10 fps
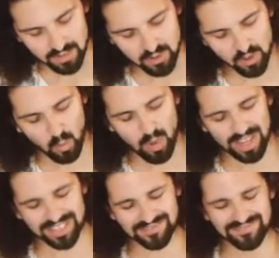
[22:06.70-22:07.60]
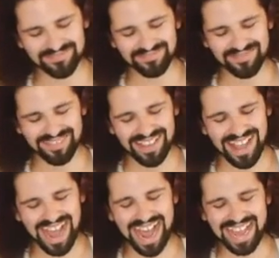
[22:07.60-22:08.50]
You know what?
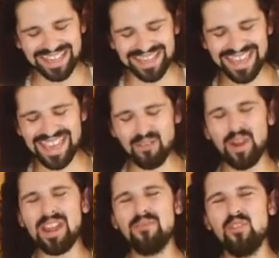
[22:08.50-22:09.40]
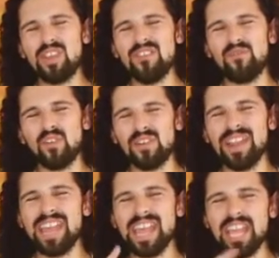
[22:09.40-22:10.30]
I think what I'm looking for
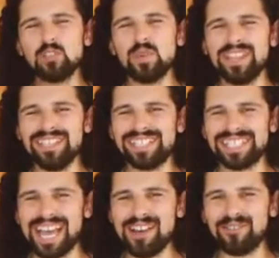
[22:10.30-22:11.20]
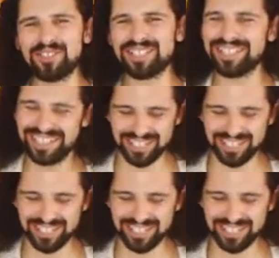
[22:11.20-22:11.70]
is within sounds.